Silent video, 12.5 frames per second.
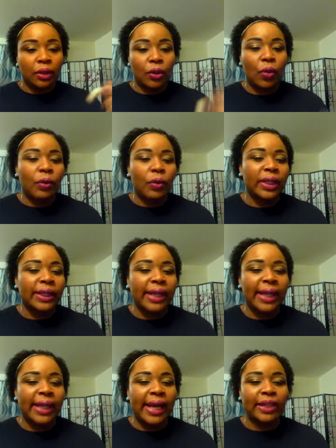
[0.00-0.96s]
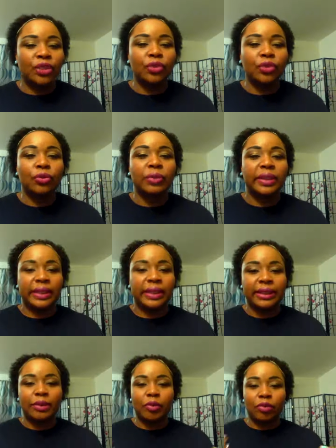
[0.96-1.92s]
The only thing, I do
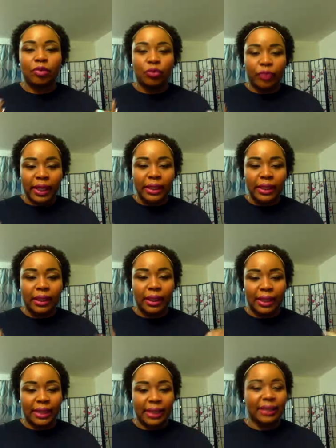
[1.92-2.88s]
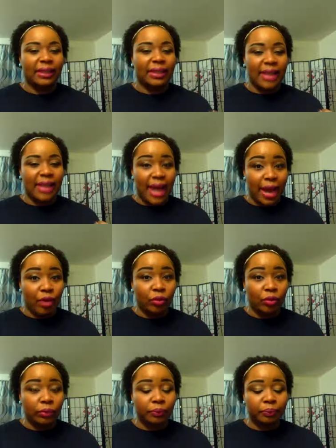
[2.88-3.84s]
see some of the red looking at it
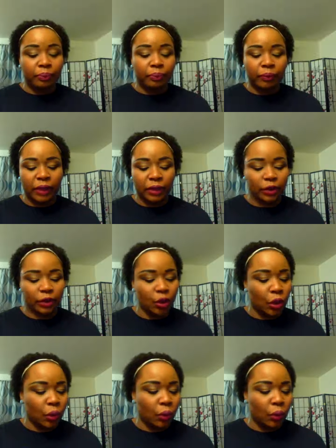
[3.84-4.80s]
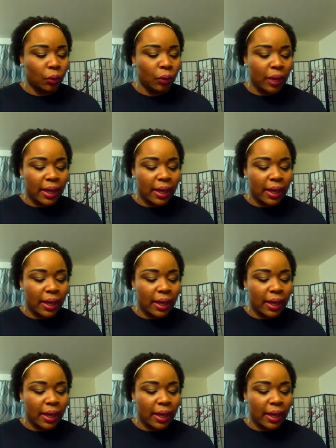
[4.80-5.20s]
now, so